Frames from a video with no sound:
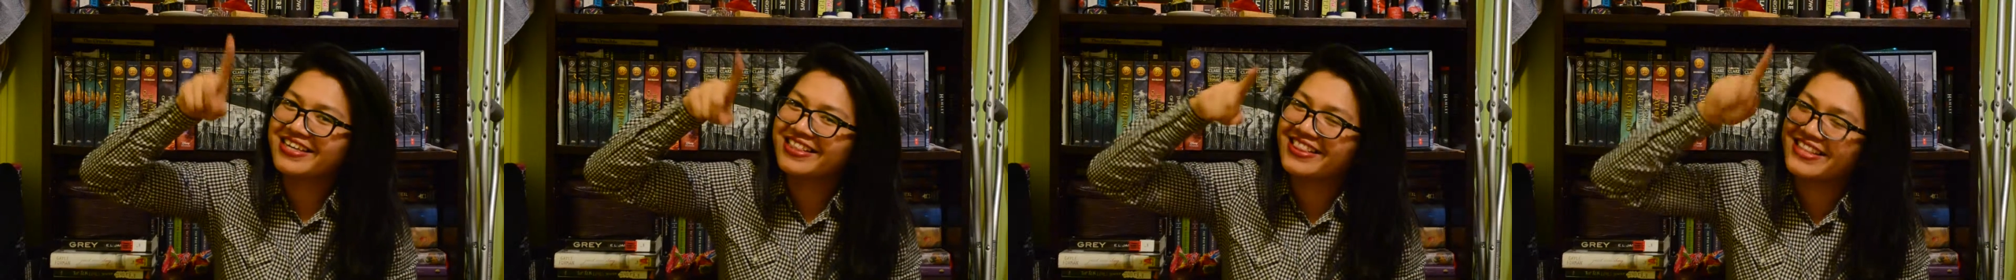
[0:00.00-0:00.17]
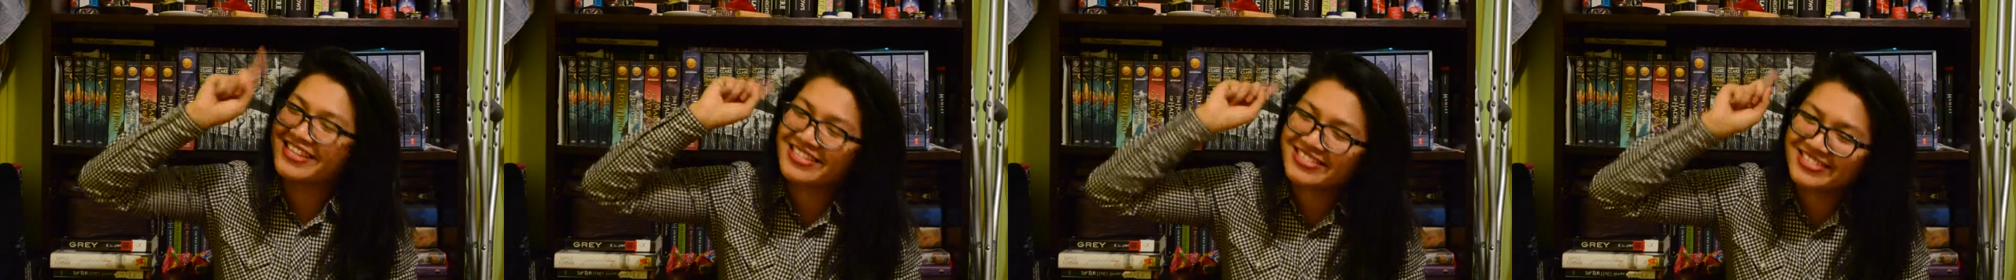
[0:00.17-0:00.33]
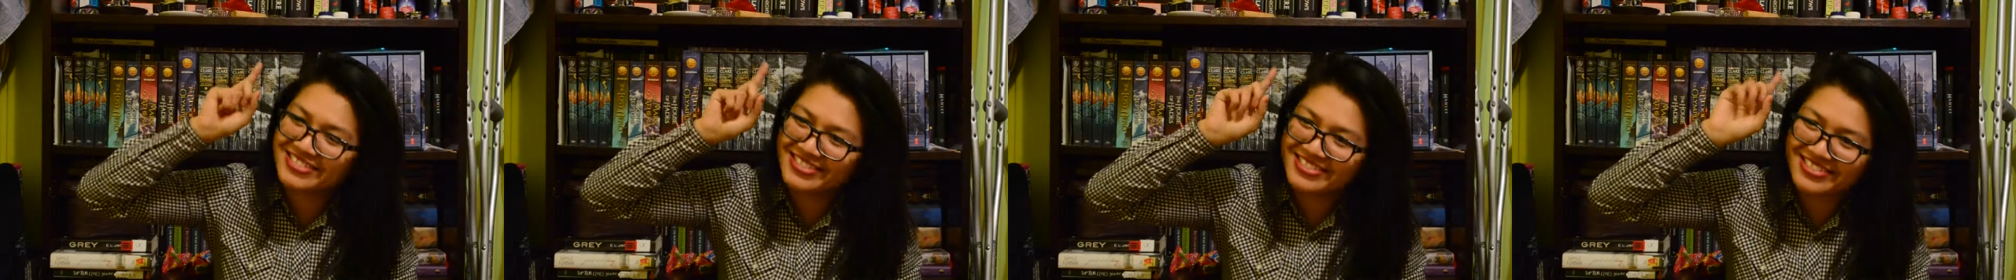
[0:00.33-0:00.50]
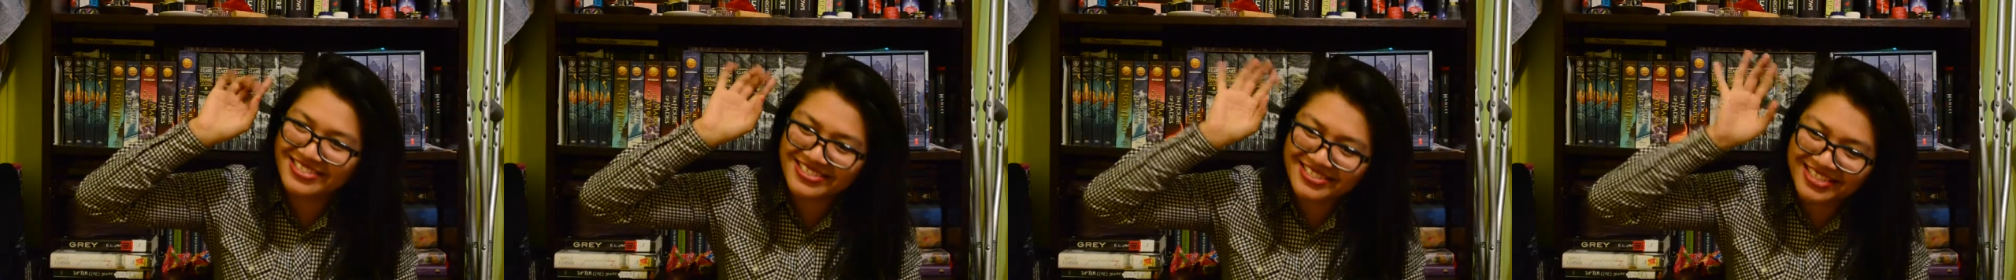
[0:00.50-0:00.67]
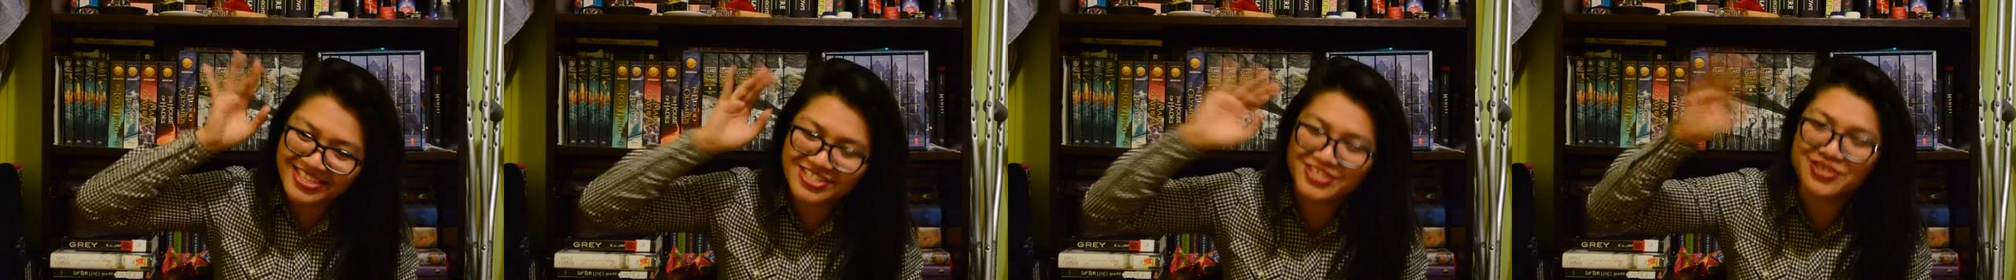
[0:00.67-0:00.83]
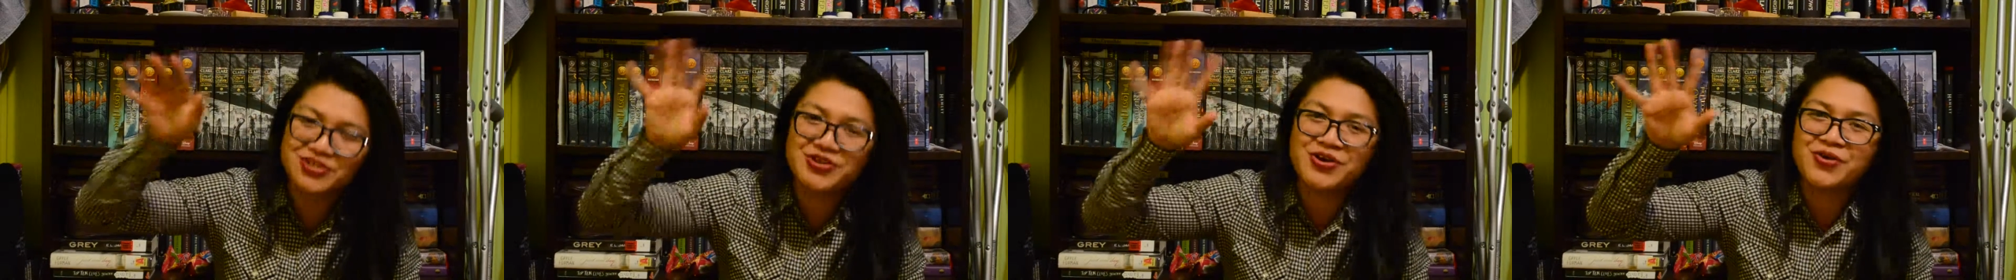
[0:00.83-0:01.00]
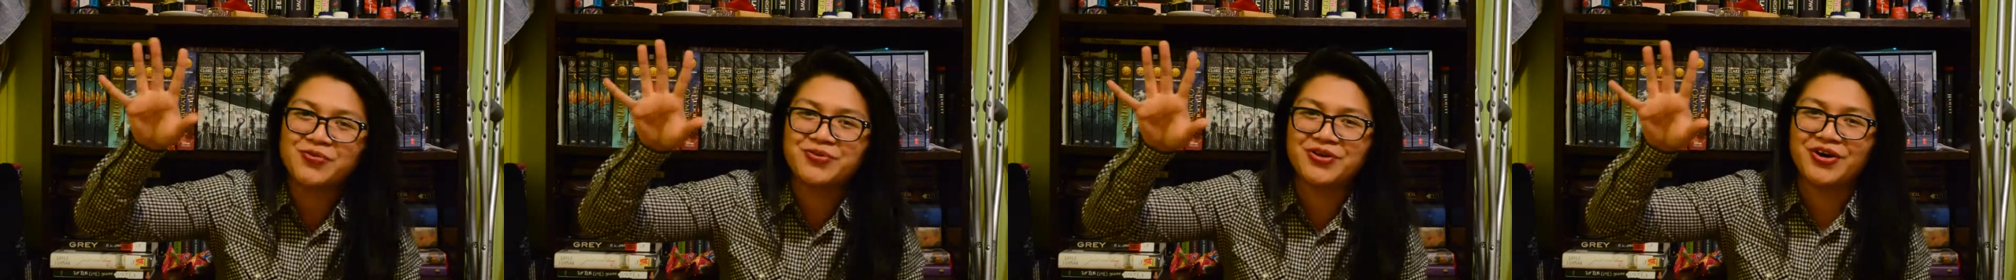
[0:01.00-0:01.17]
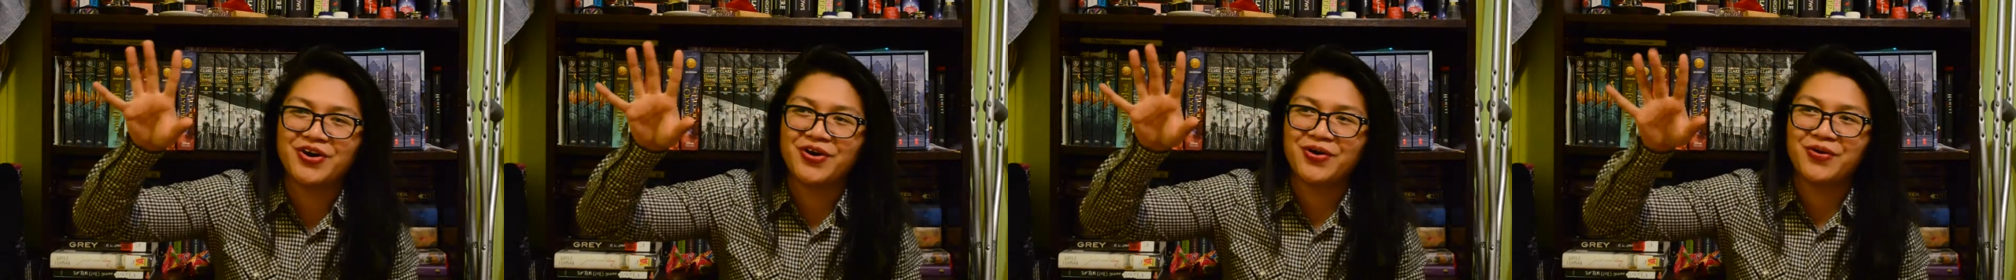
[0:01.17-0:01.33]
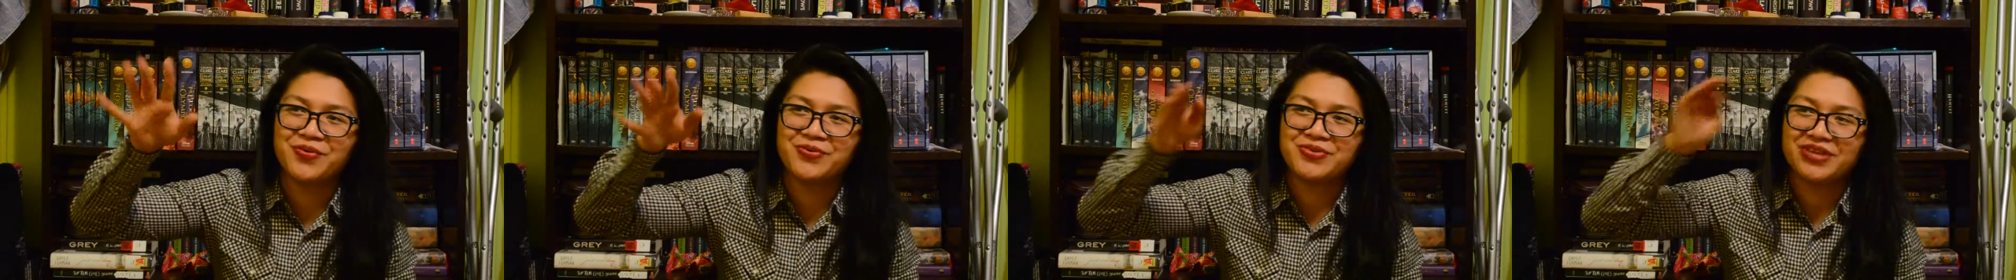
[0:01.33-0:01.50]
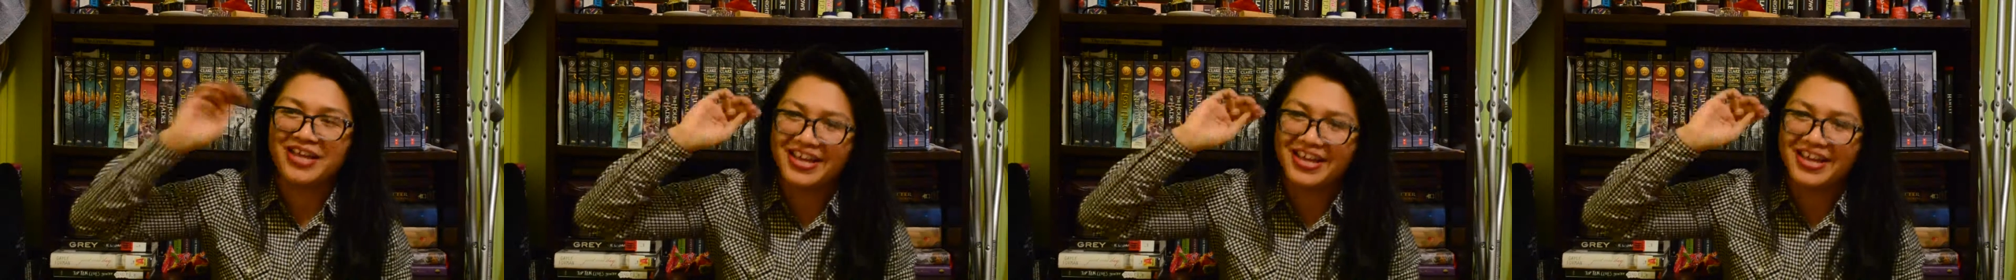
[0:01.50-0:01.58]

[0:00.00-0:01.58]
that's a no-no.